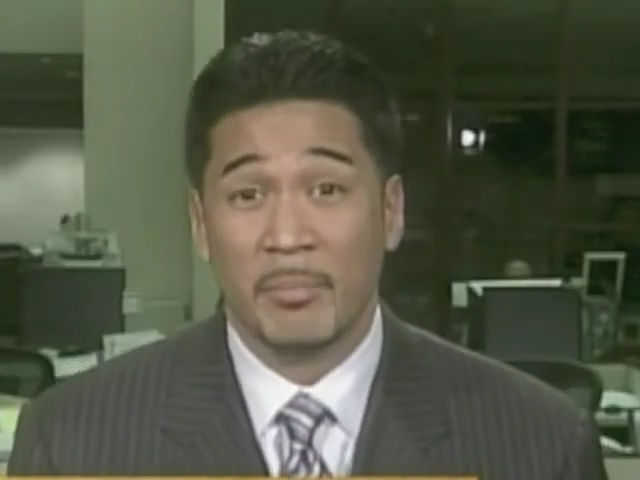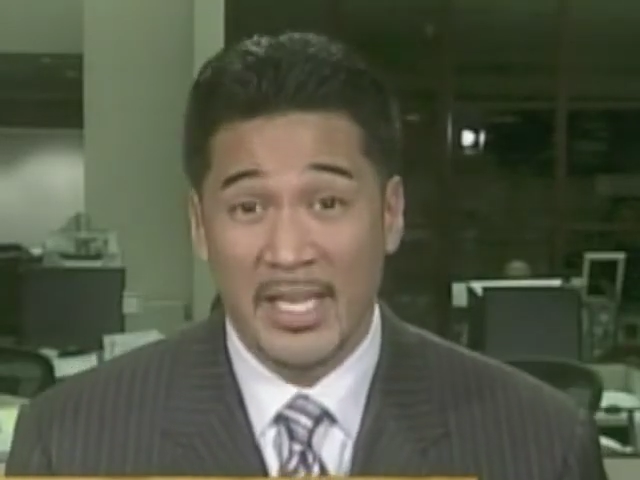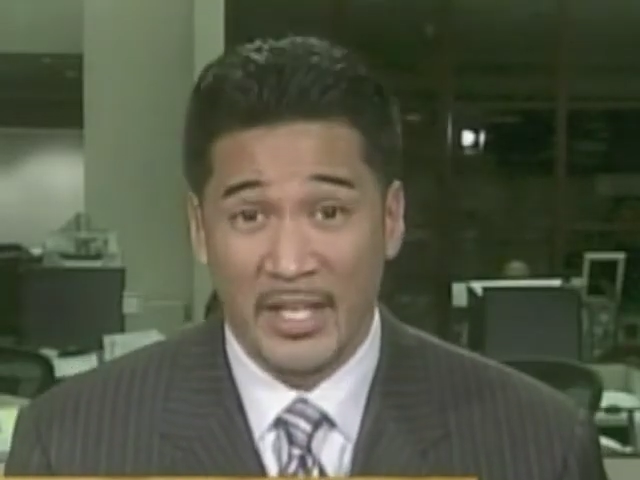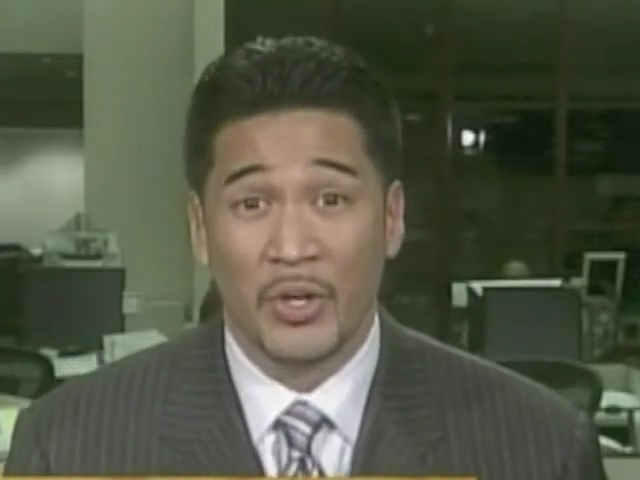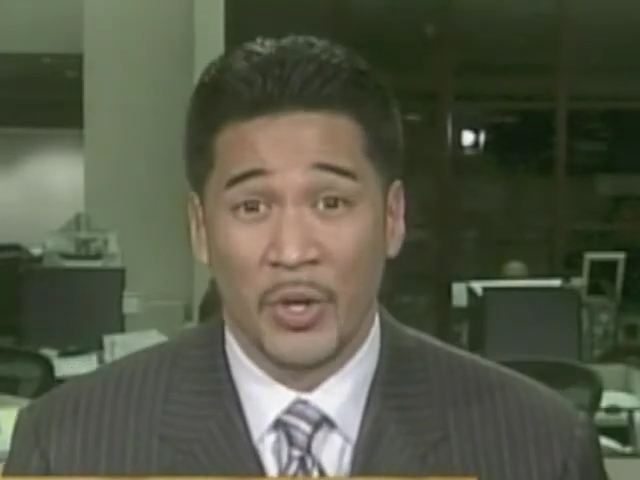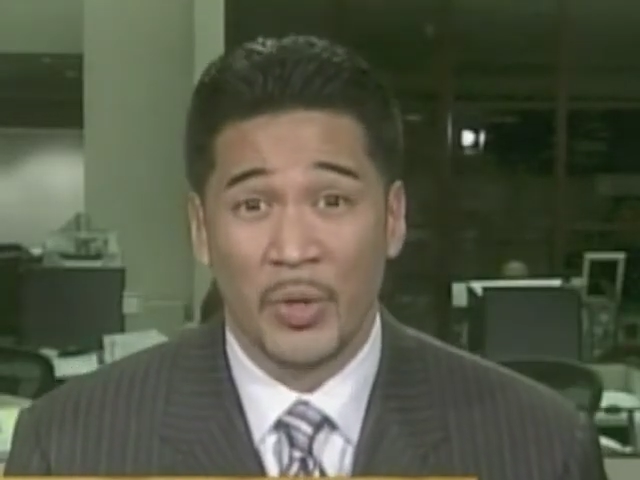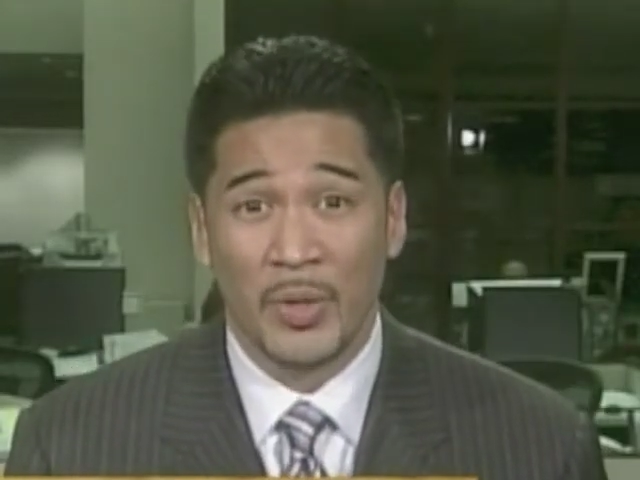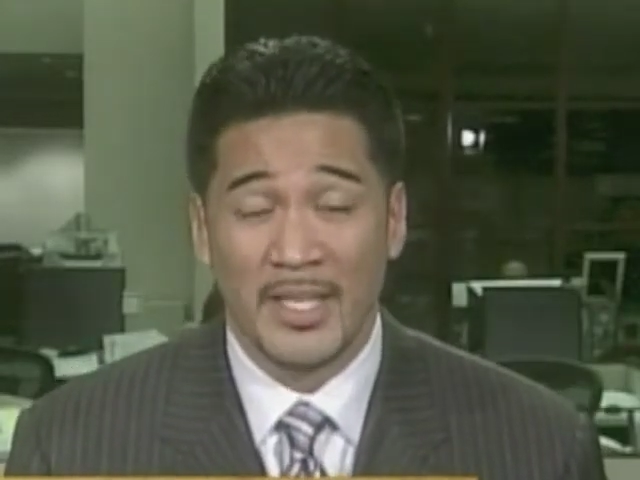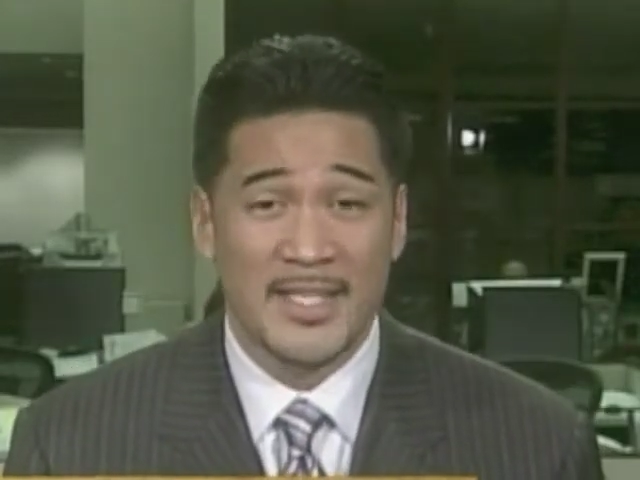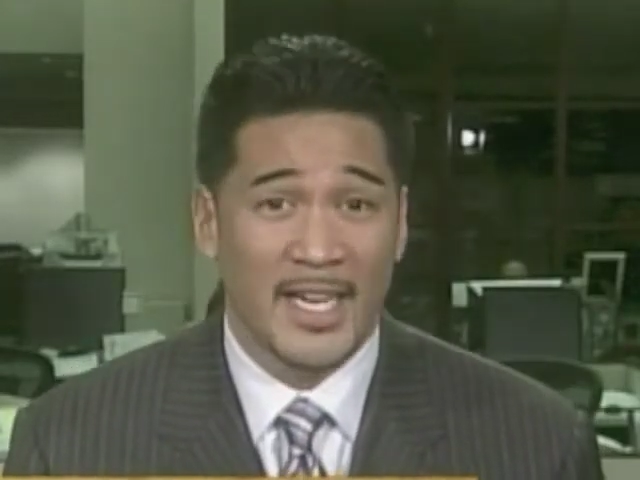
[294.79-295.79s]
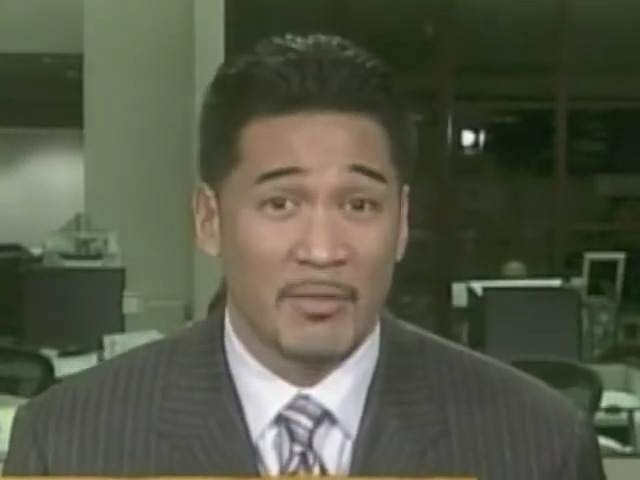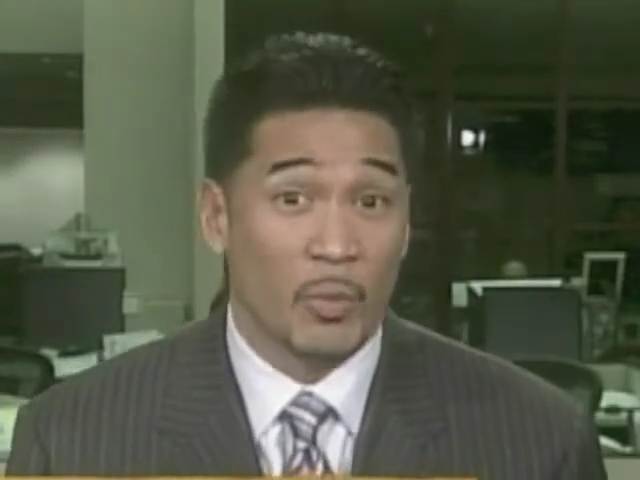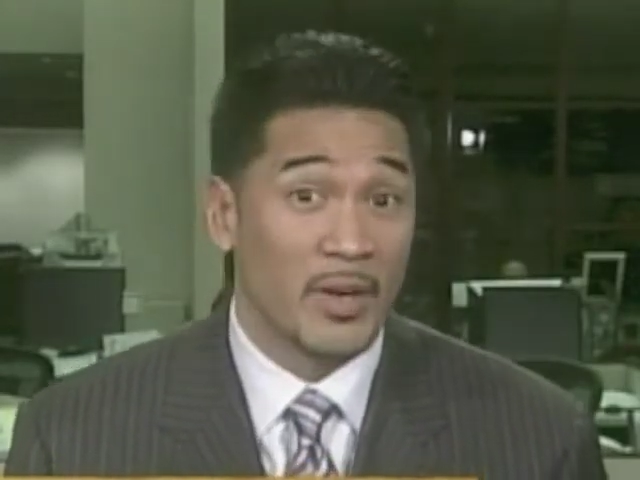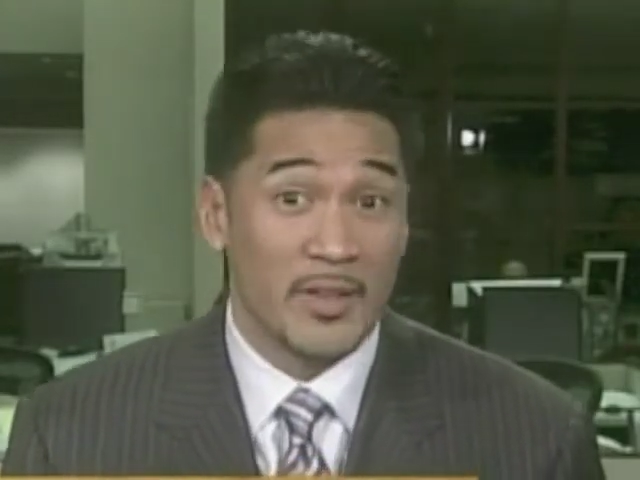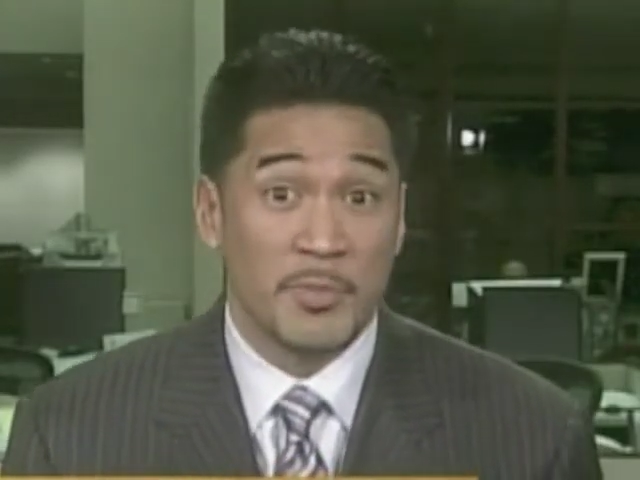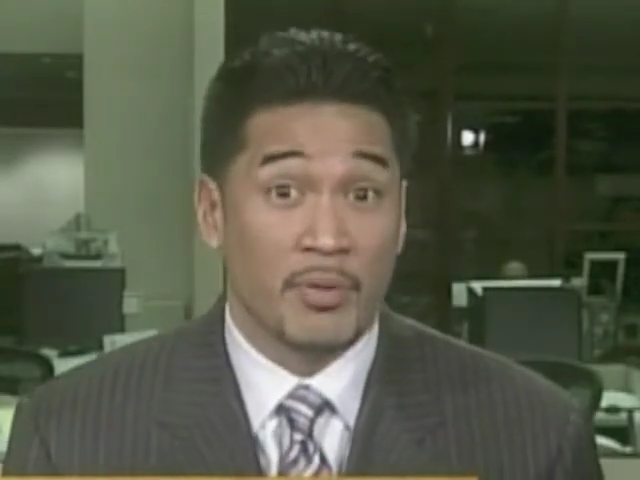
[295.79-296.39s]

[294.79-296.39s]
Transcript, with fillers: from being in the hole inside one of these